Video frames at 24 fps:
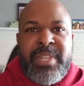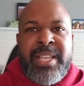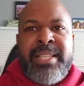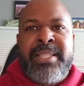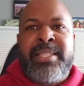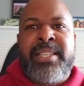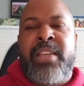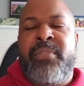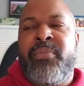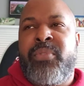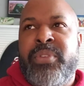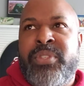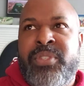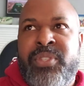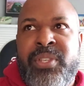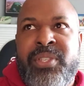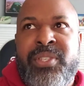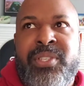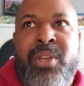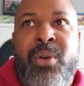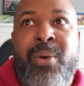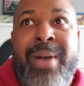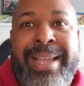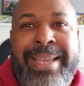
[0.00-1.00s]
San
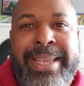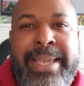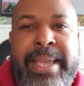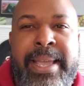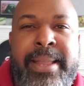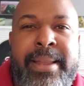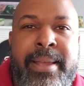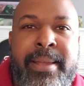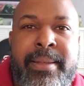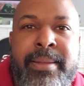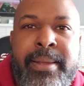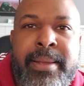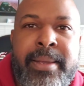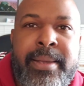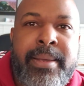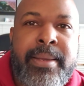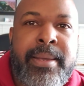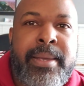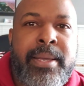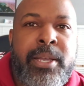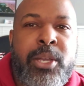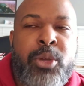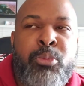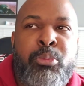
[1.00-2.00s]
Francisco. I get it.
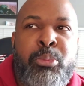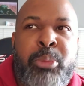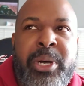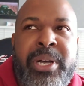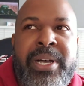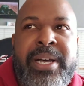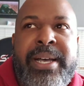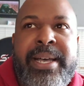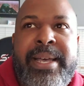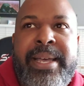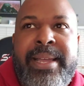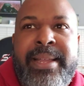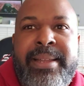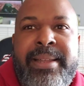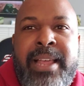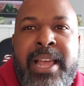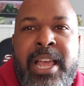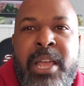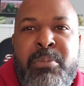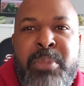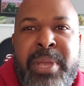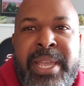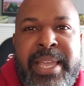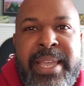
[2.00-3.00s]
But
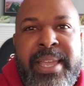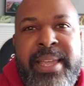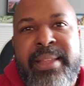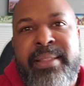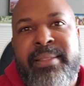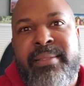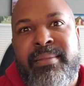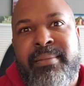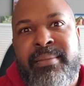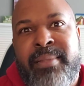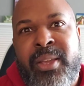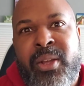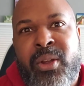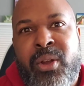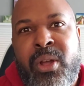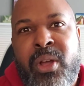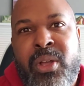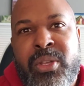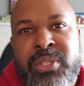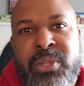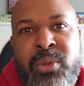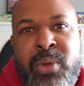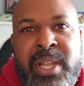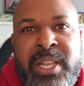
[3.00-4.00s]
I mean, they're
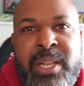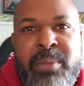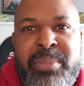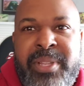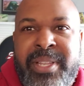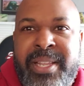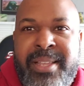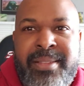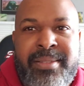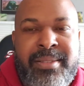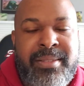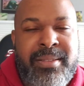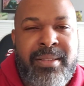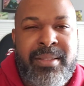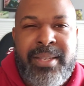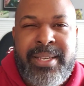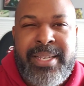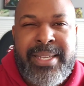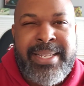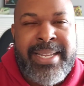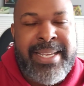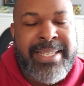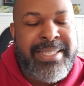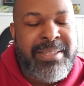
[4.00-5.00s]
also on the peninsula.
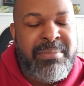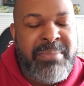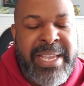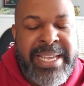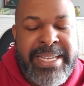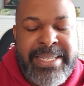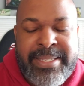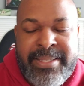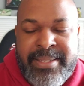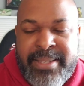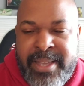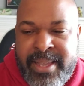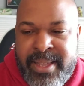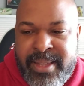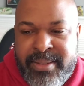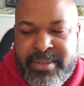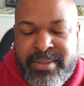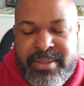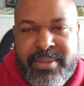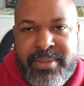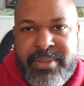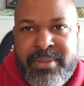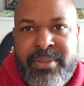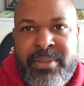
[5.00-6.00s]
It doesn't make
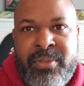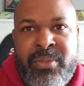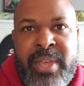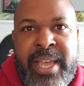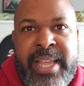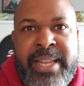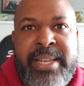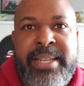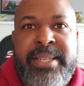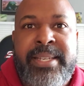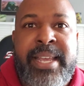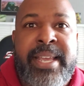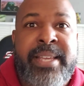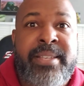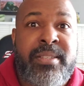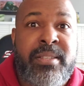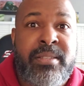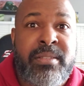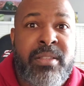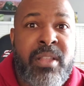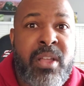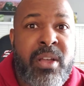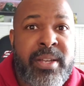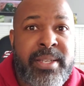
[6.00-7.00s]
sense that it takes
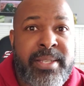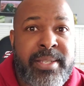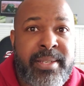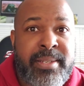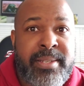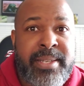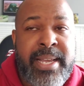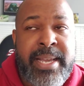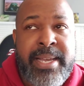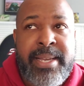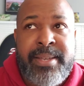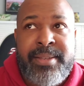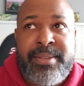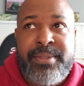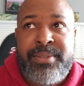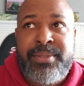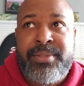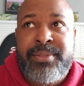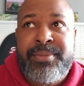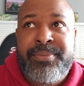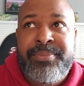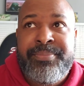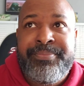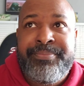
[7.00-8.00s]
as long as it
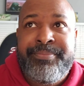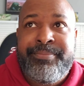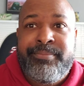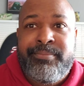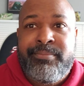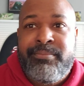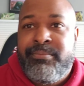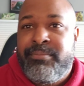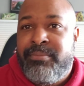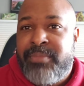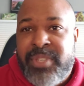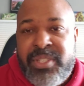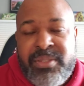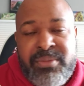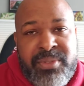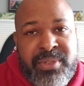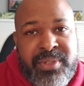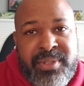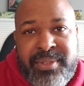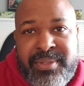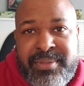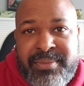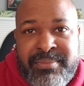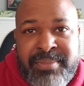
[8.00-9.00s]
does. It's
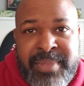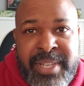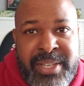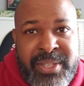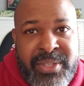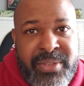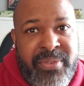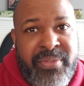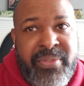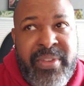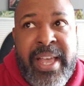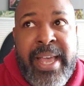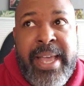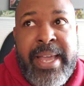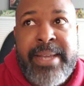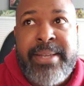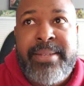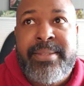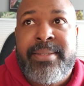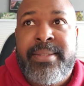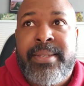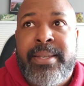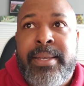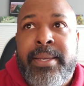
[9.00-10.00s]
just these are
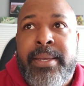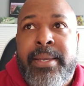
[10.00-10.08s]
facts.